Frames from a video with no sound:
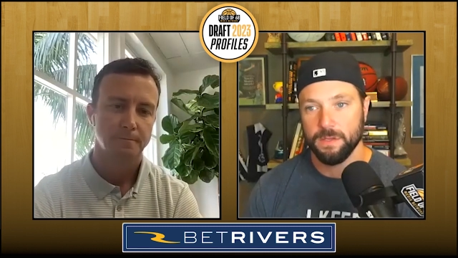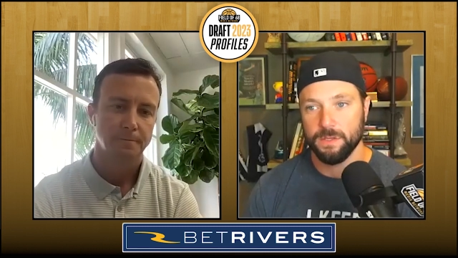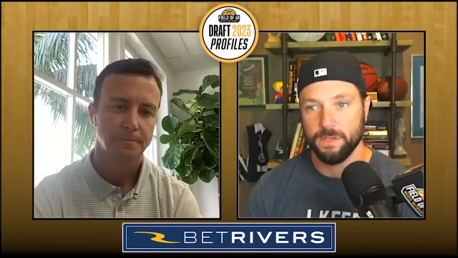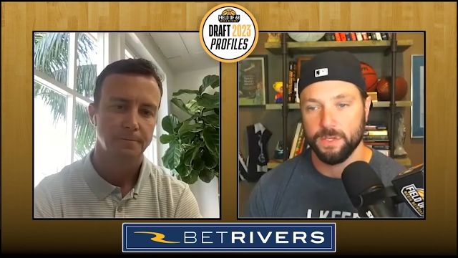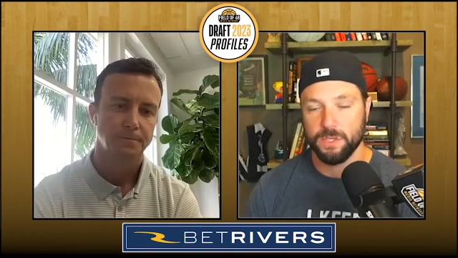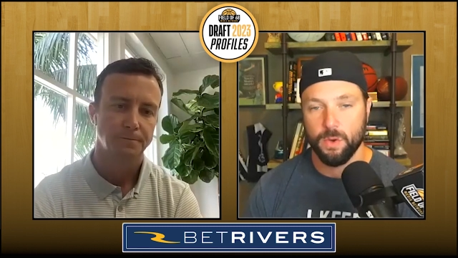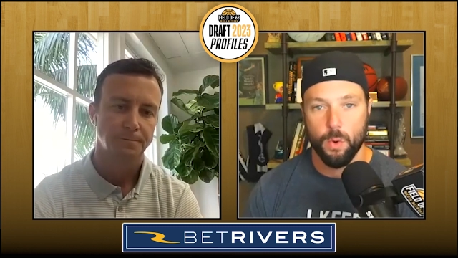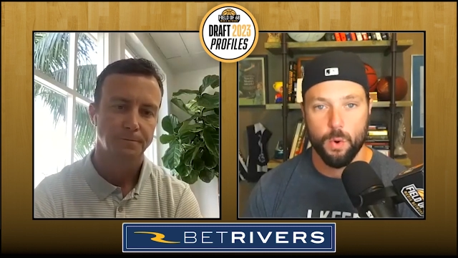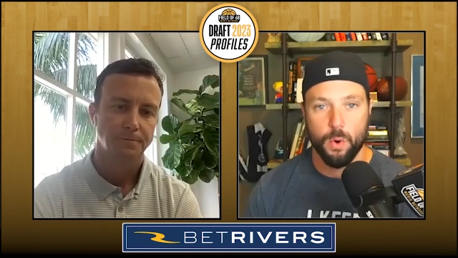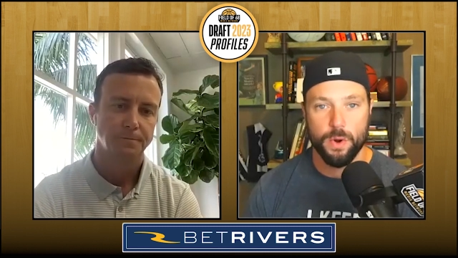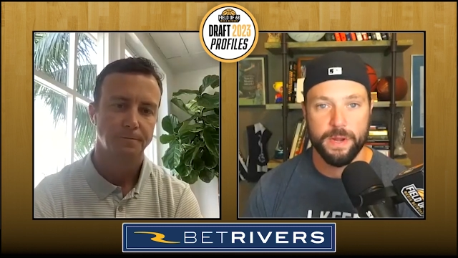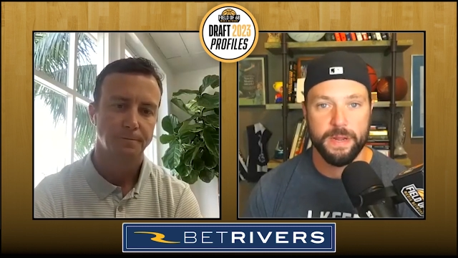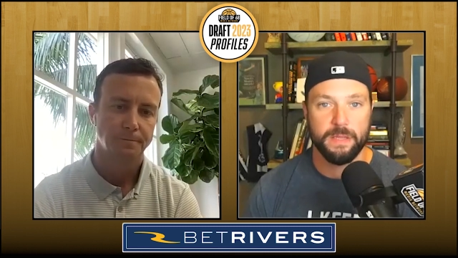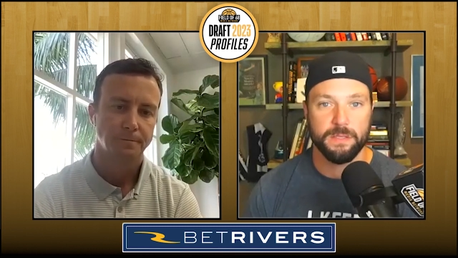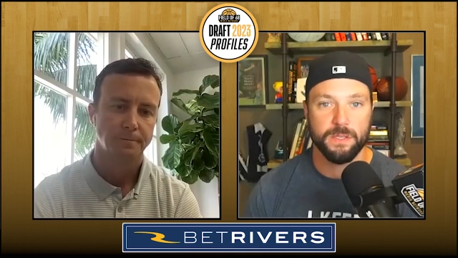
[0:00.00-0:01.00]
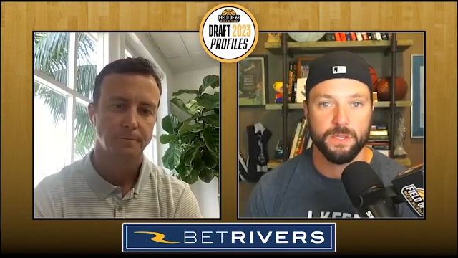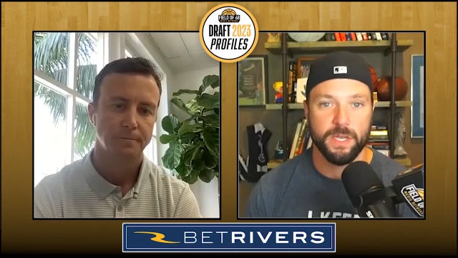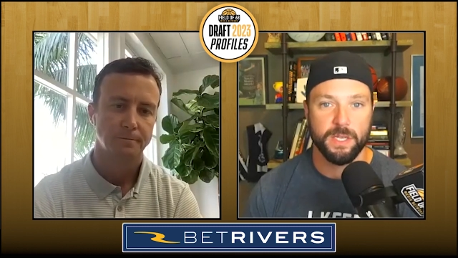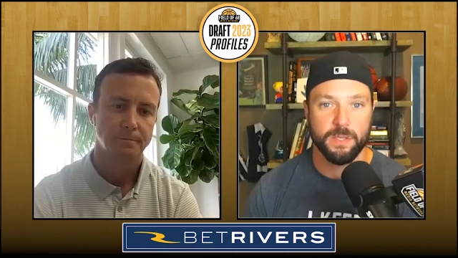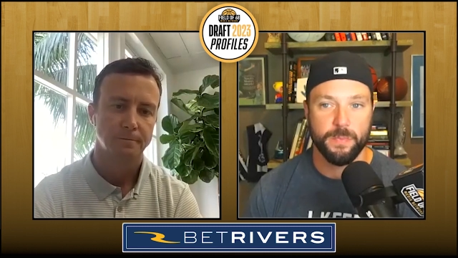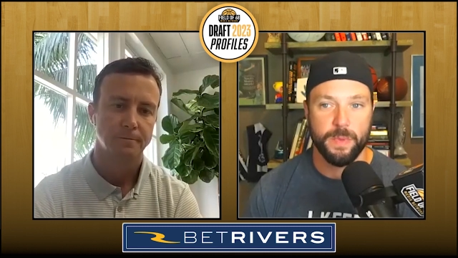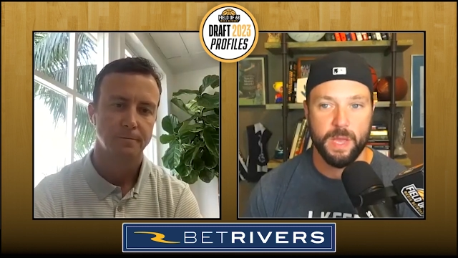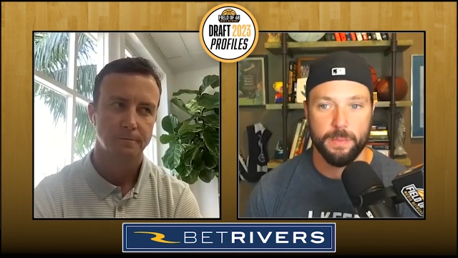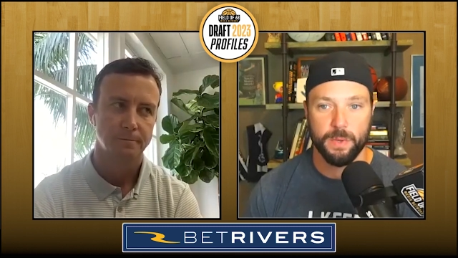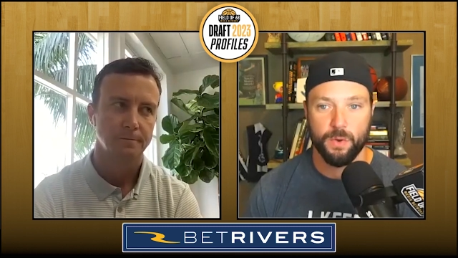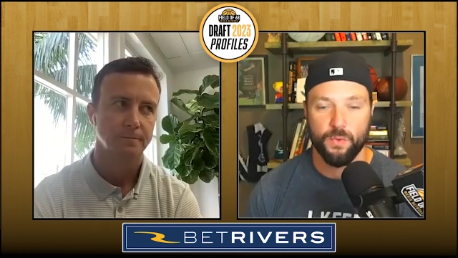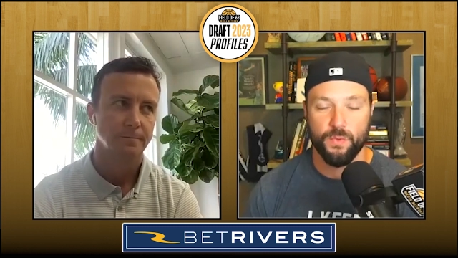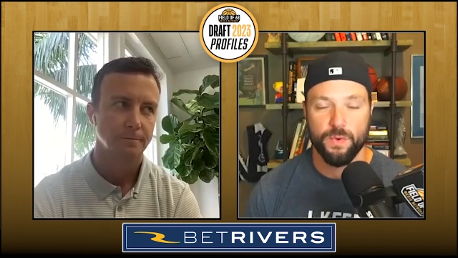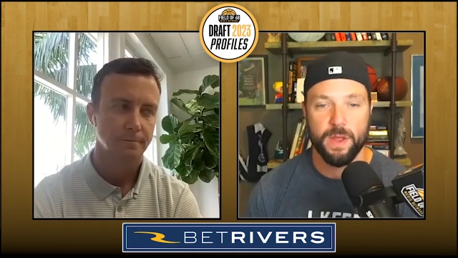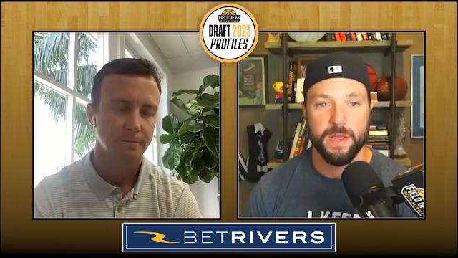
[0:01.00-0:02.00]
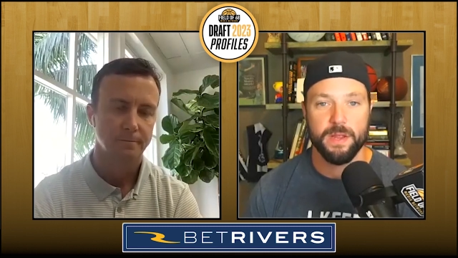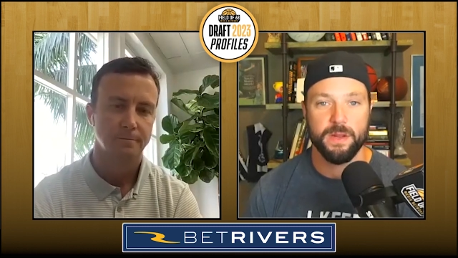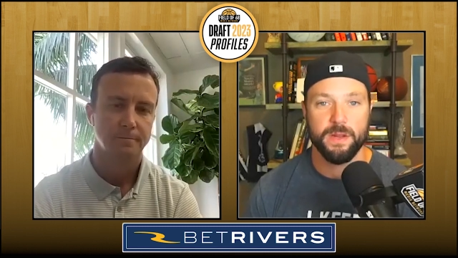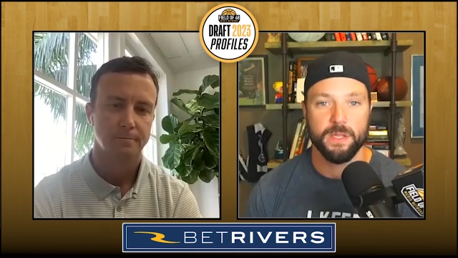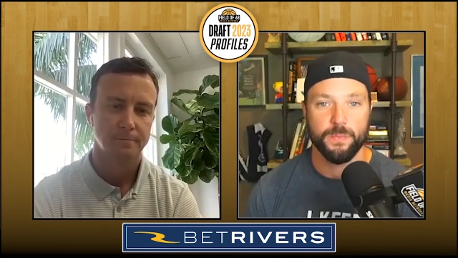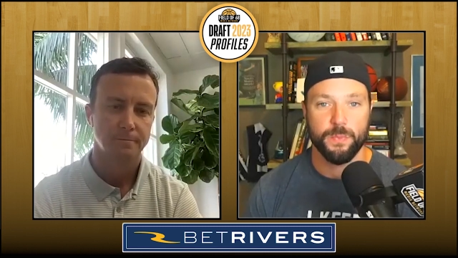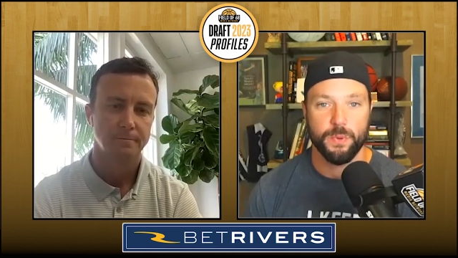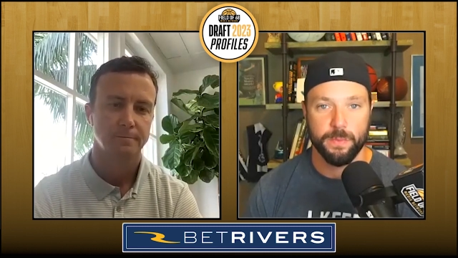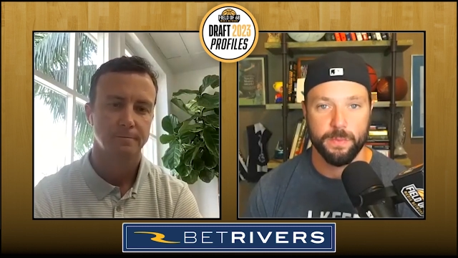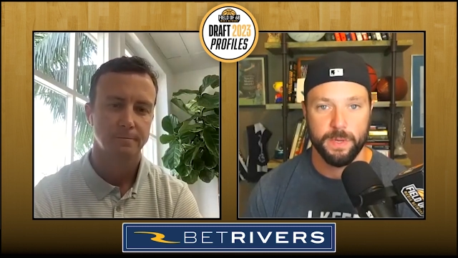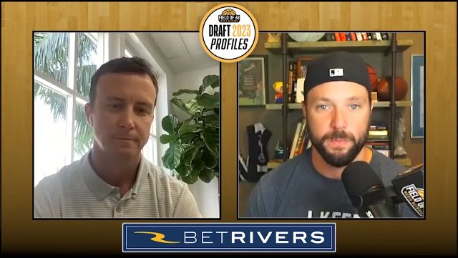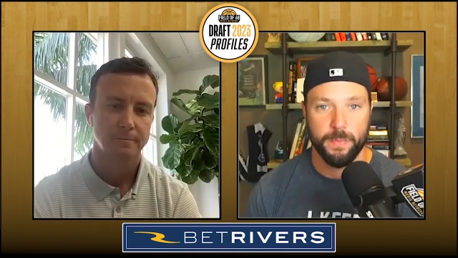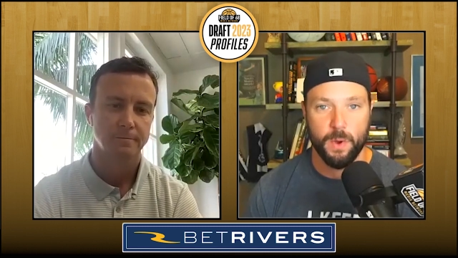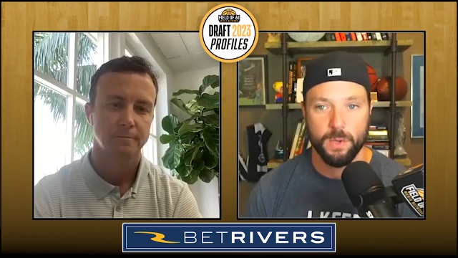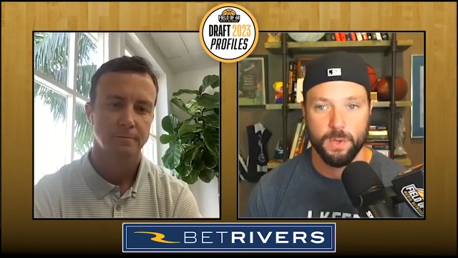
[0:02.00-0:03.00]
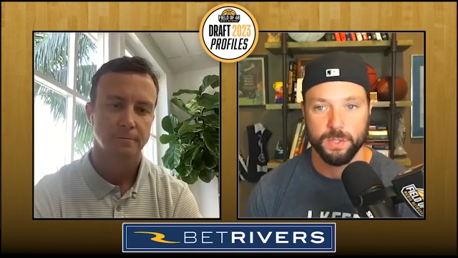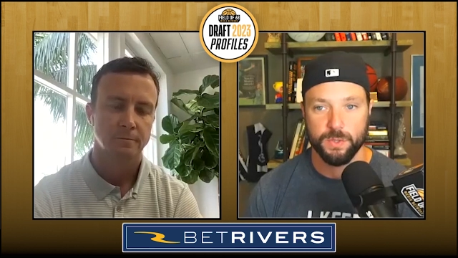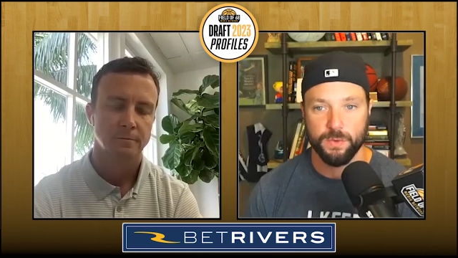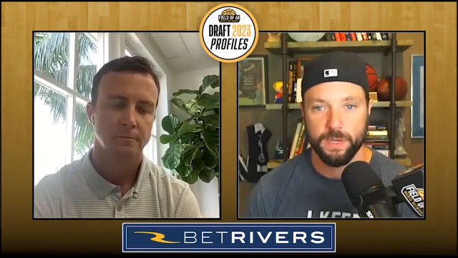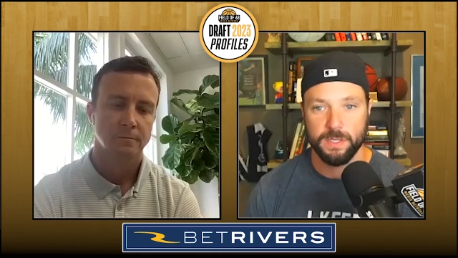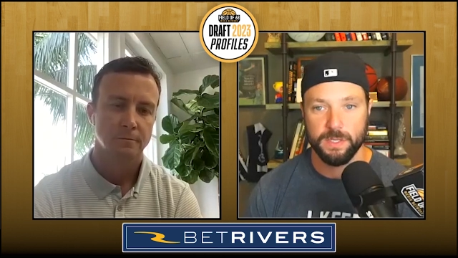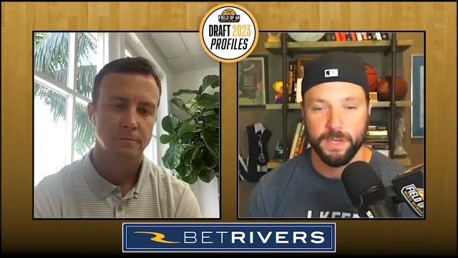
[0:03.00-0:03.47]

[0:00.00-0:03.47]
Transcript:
Speaker 1: to score. He needs a chance to be able to create. You need to put him into ball screens.